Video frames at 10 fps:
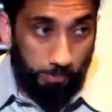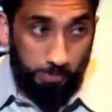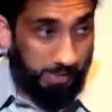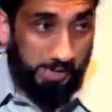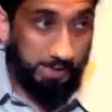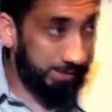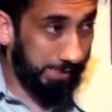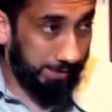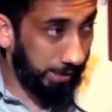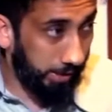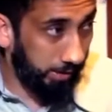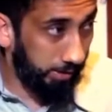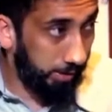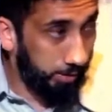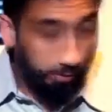You can pretend it's not
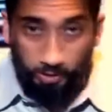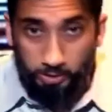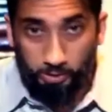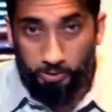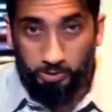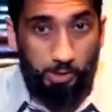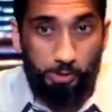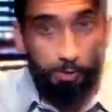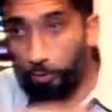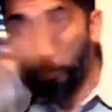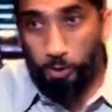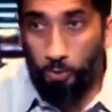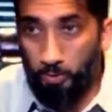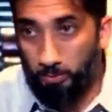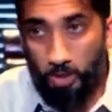there. You can just start a new
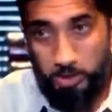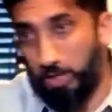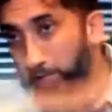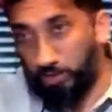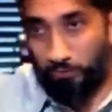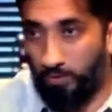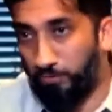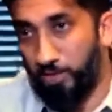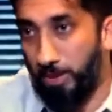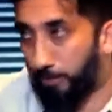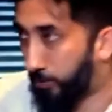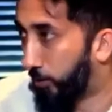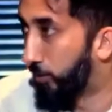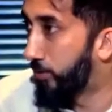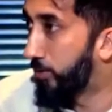show and watch its 50
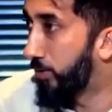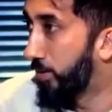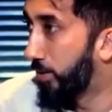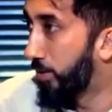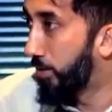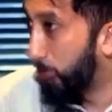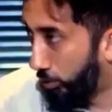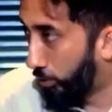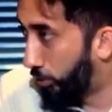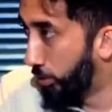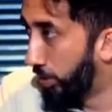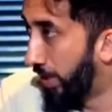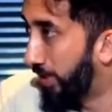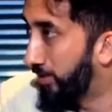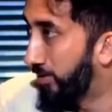episodes. You could do
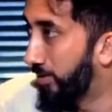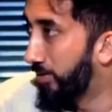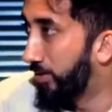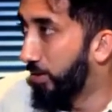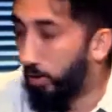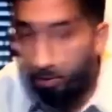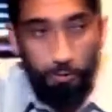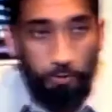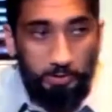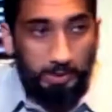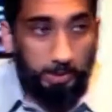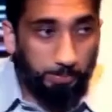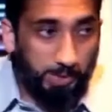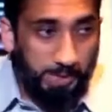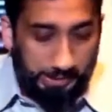that. Or you could take
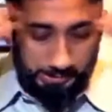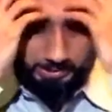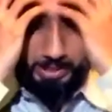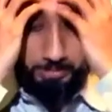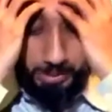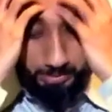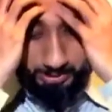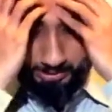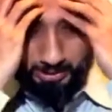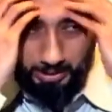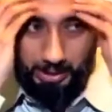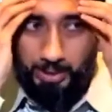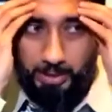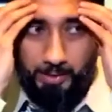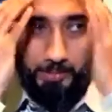a break and say, I'm, I'm just going to
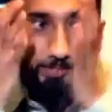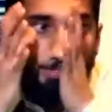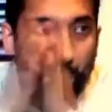think.